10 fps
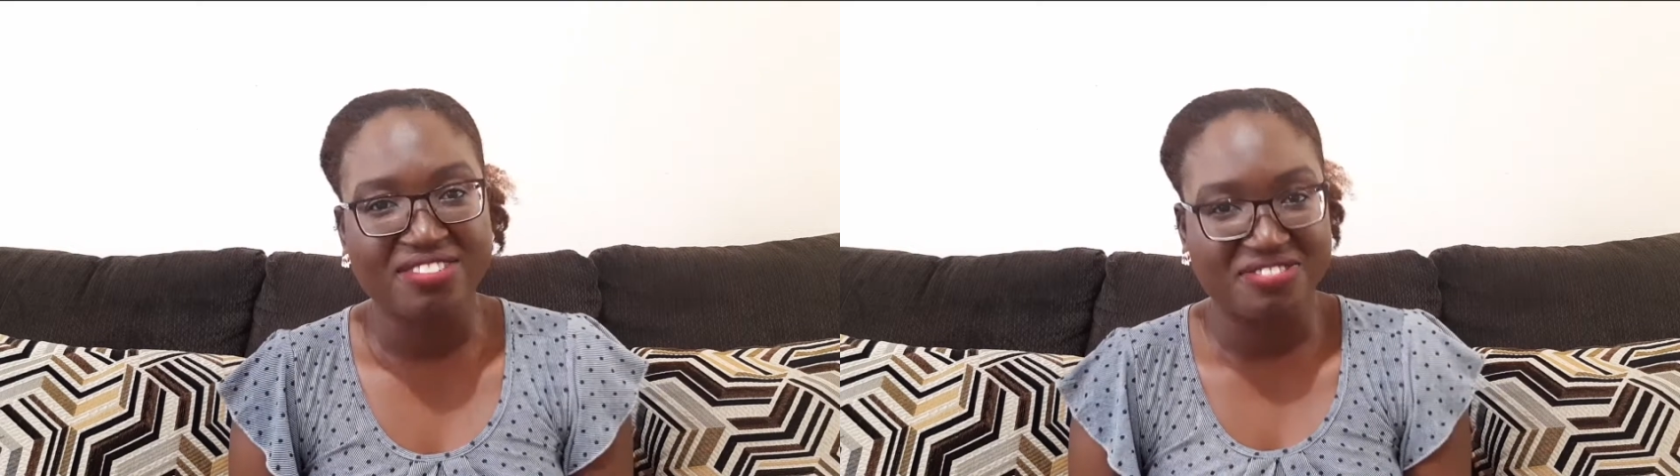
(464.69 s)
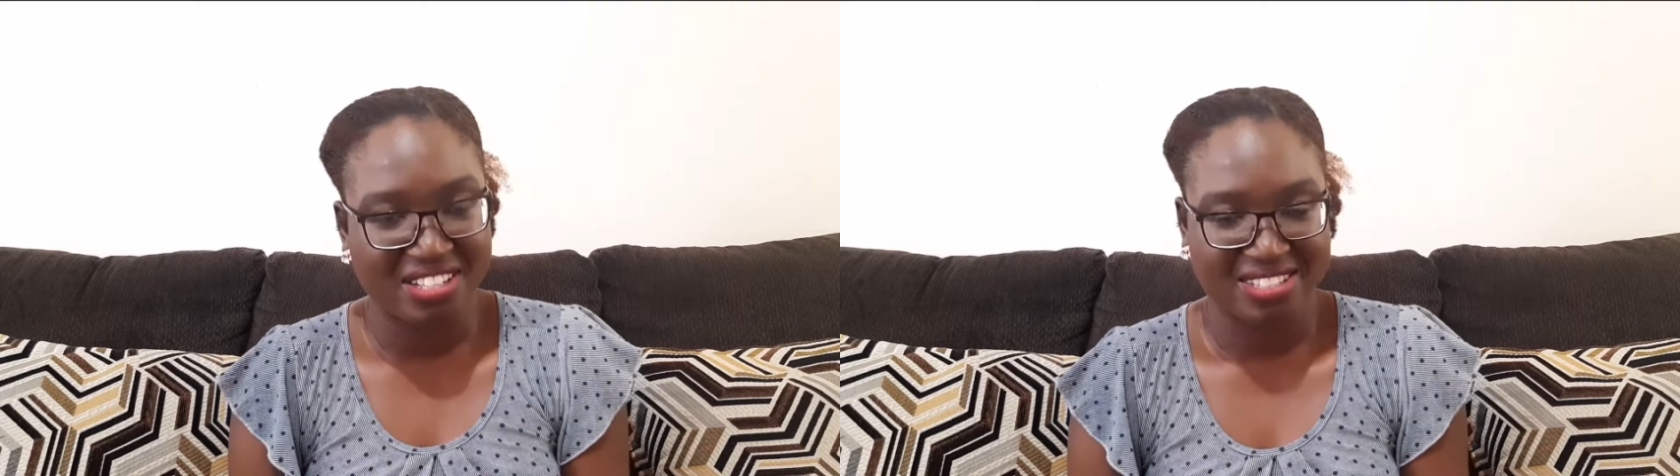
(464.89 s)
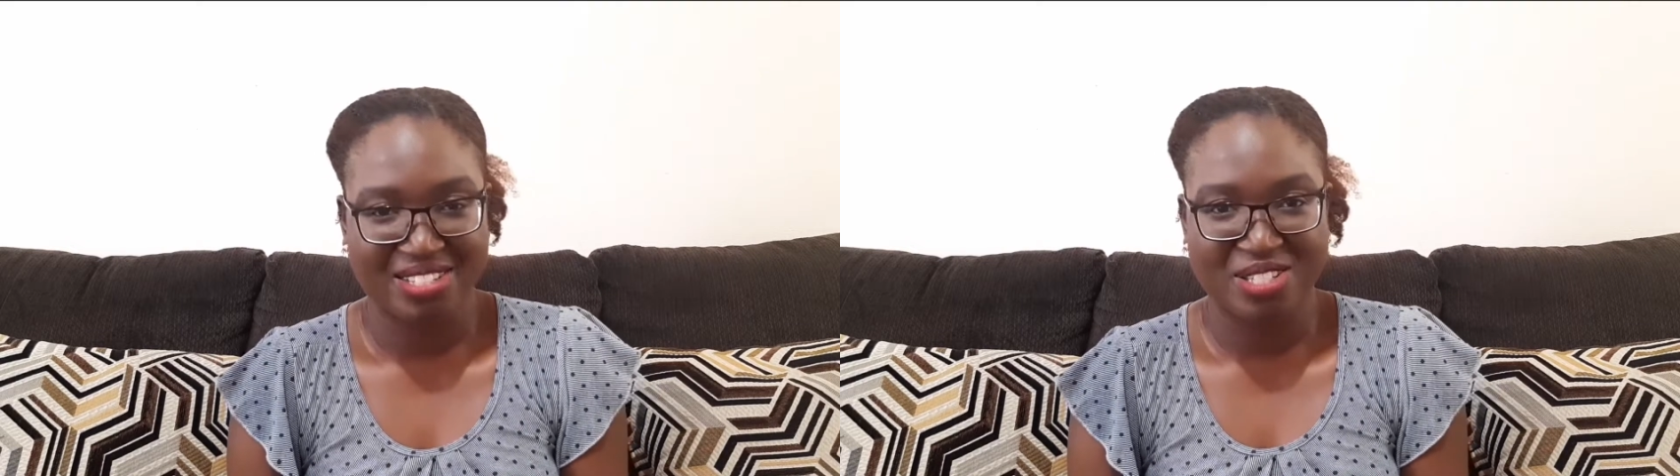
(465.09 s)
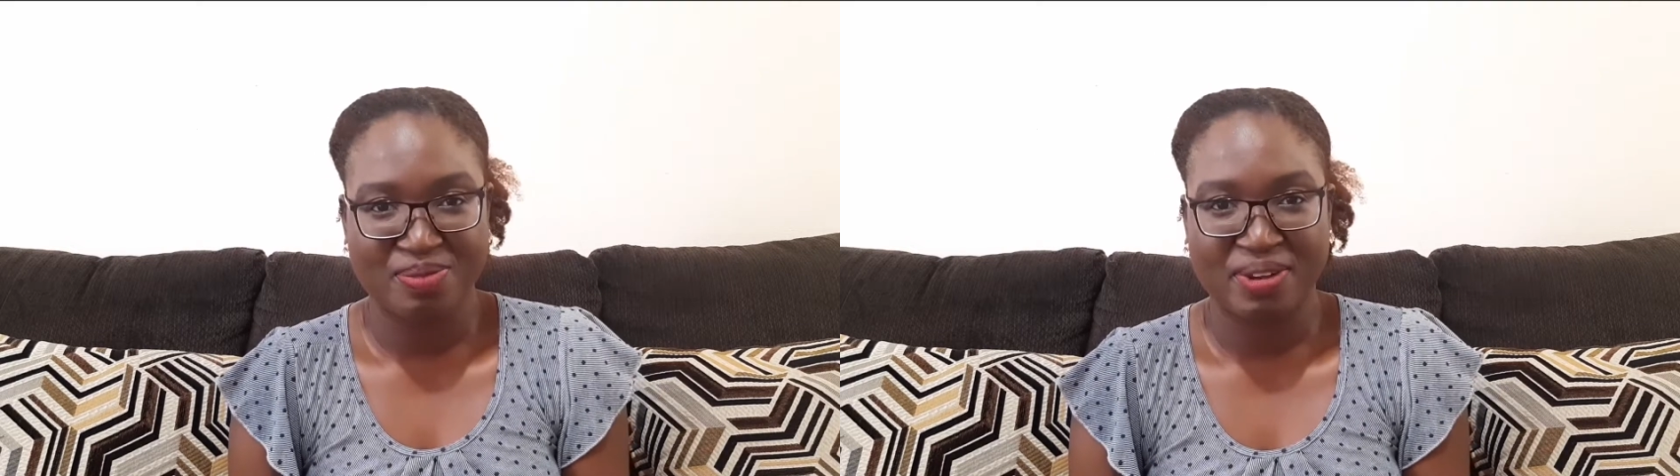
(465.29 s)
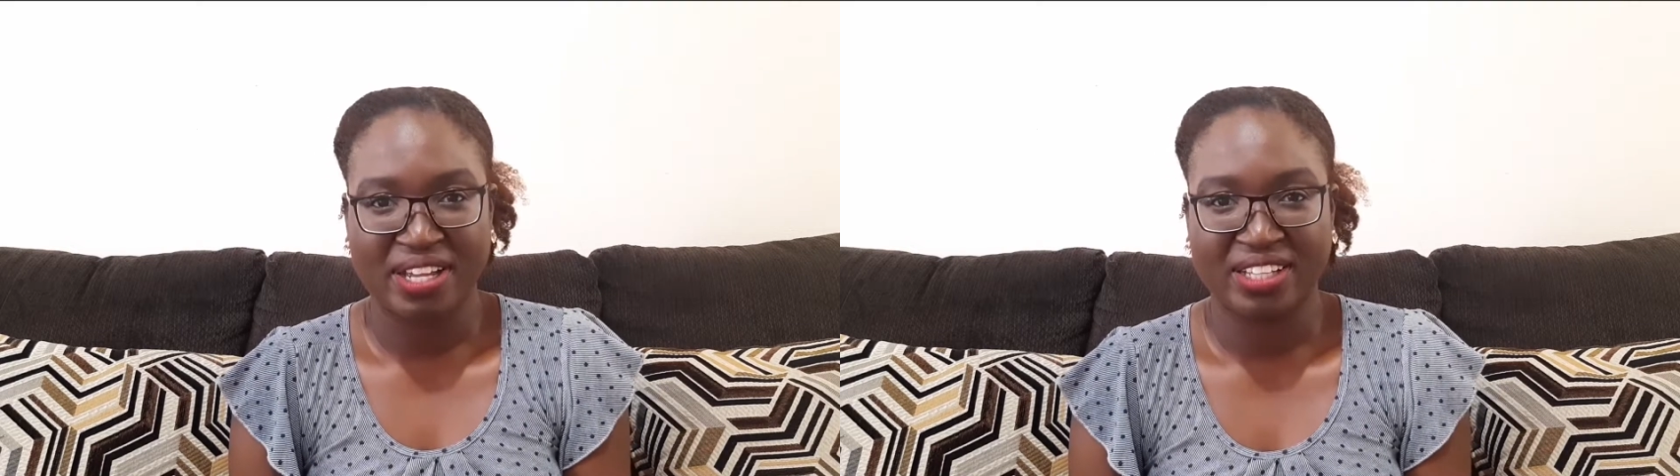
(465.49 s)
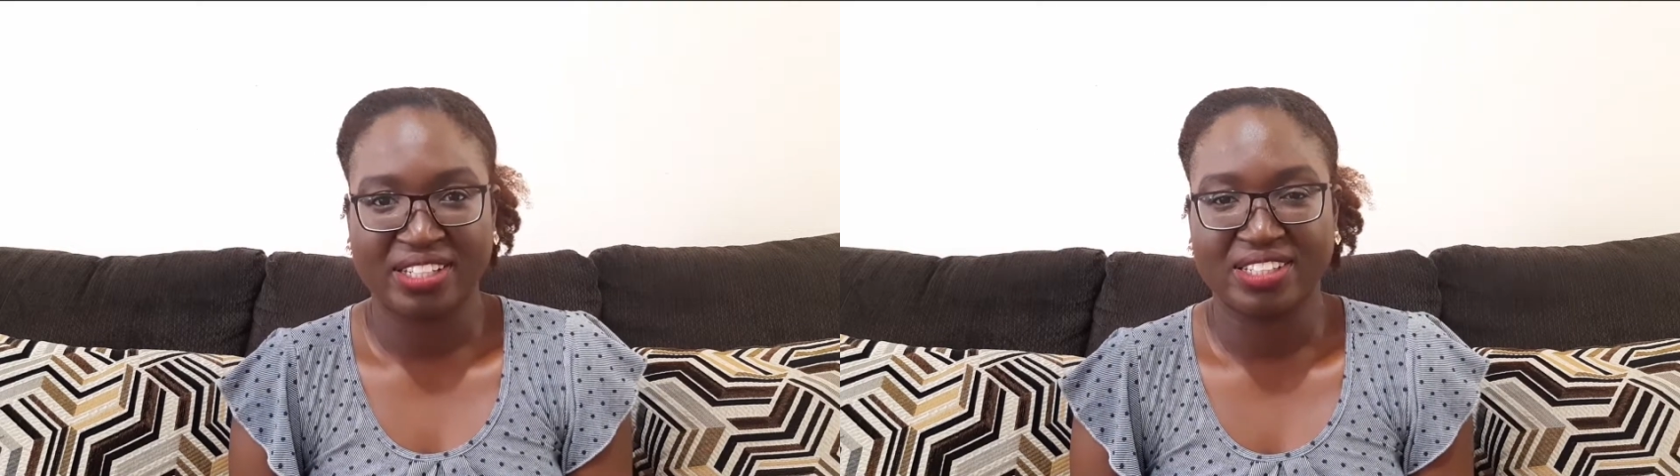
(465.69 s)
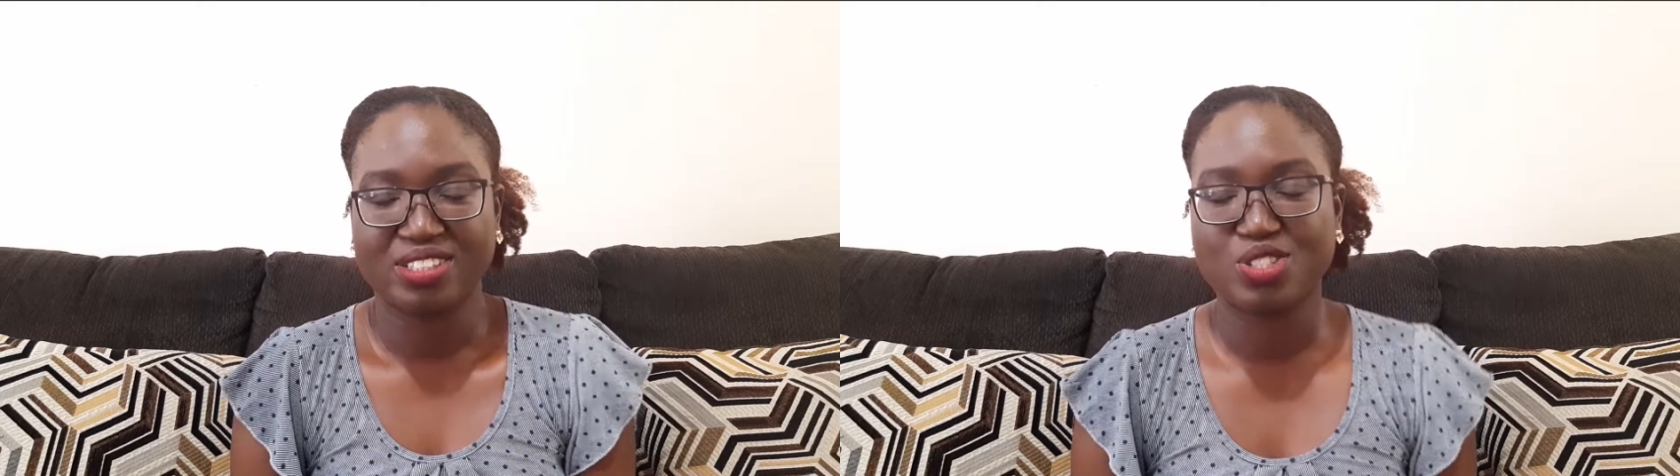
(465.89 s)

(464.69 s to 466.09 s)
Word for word: felt inspired